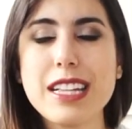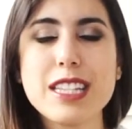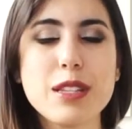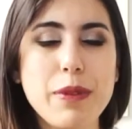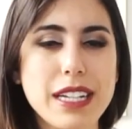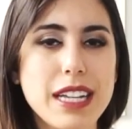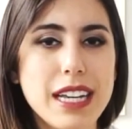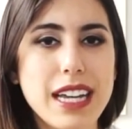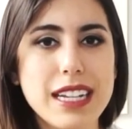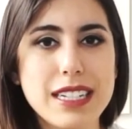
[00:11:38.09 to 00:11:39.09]

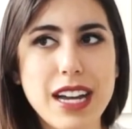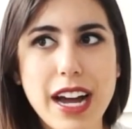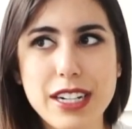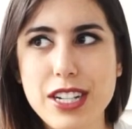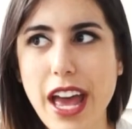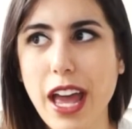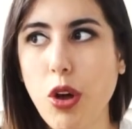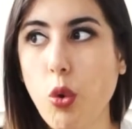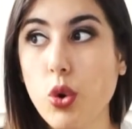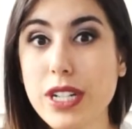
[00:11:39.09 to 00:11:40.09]
Spending an entire day
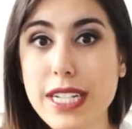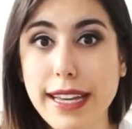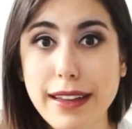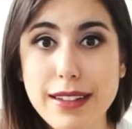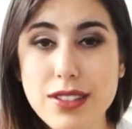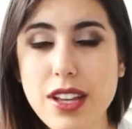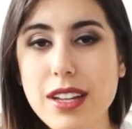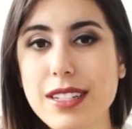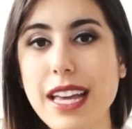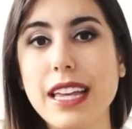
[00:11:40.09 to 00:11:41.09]
or days
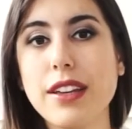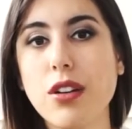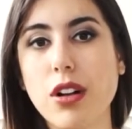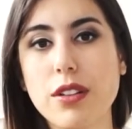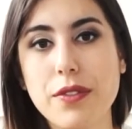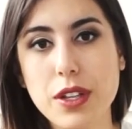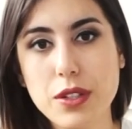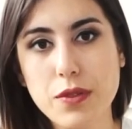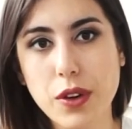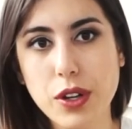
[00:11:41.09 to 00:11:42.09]
taking all of
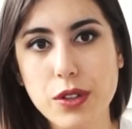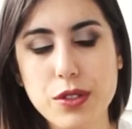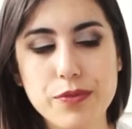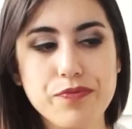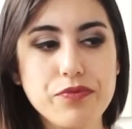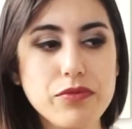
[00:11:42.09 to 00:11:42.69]
these photos